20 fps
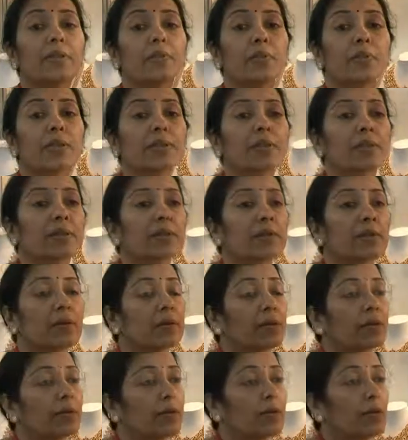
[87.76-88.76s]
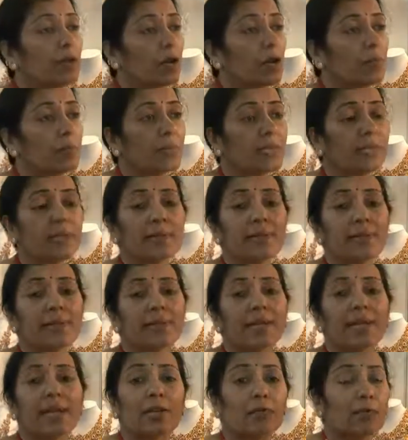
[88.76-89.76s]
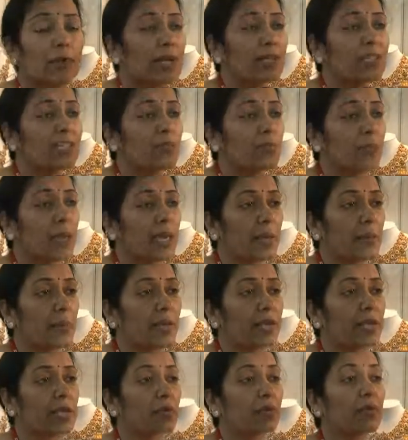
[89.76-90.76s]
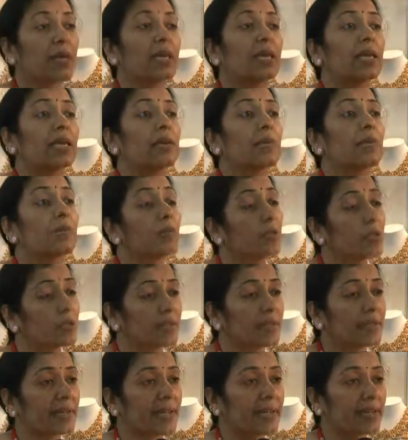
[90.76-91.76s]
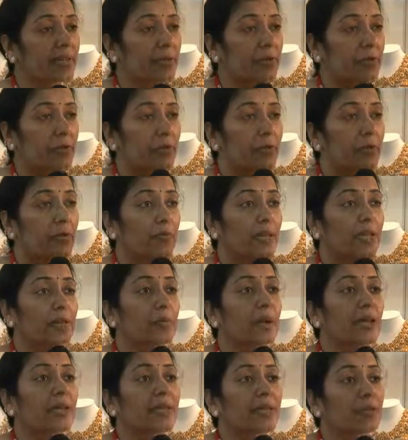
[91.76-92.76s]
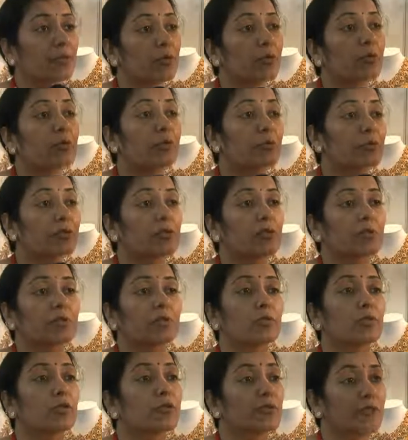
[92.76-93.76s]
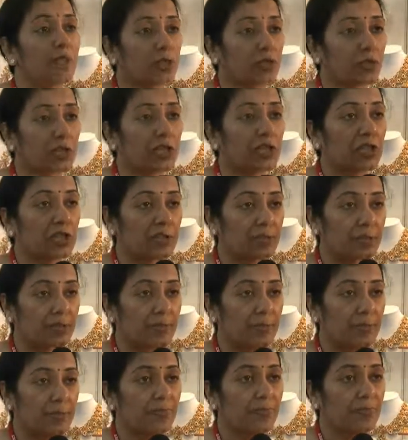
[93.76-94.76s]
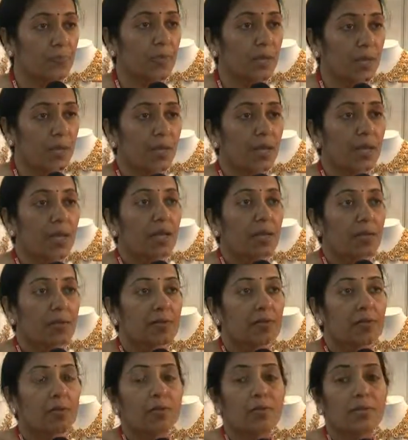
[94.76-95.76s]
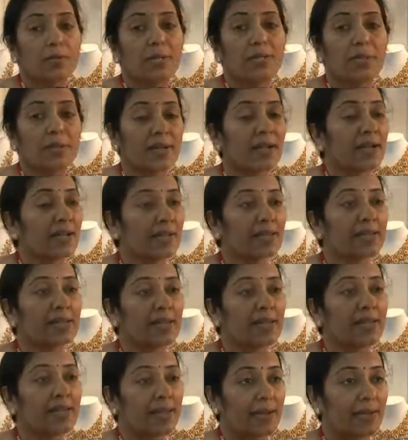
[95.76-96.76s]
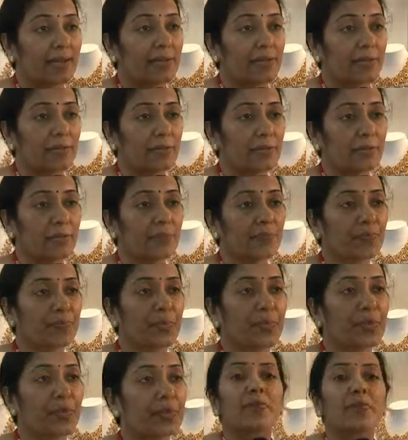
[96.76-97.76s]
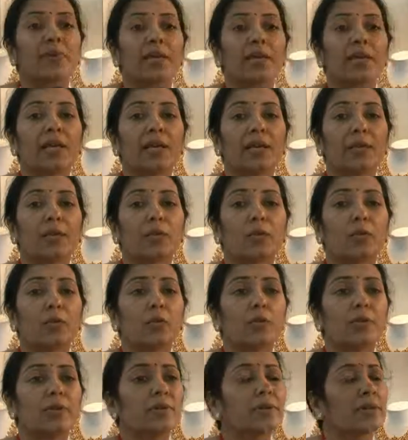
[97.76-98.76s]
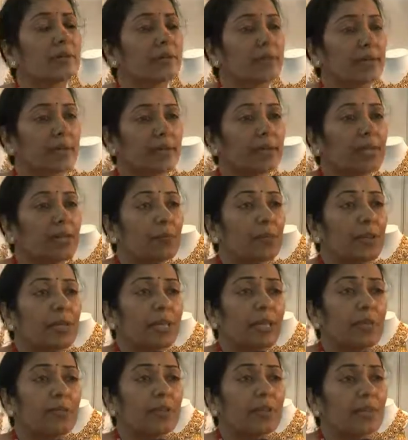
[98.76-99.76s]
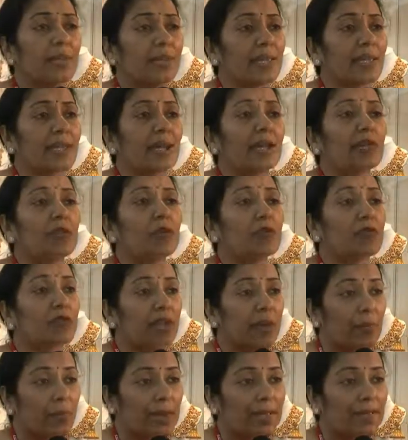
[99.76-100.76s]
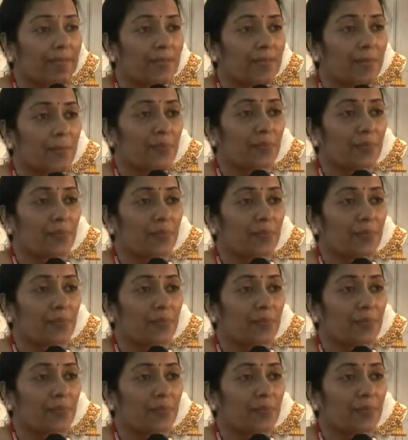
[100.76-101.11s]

with uh, nominal advance payment, we book the rate, you know, whereby they don't lose on the gold fluctuations. So we try and see that, you know. We don't really believe in any kind of gimmicks